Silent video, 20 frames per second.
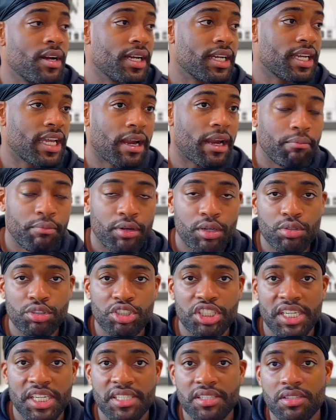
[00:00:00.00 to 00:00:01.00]
Gabriel
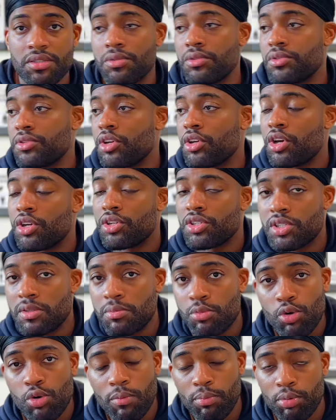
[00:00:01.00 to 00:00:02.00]
Jesus,
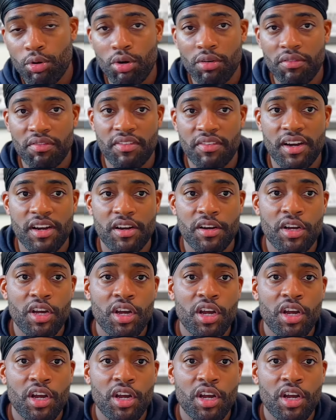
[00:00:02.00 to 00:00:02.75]
small profile.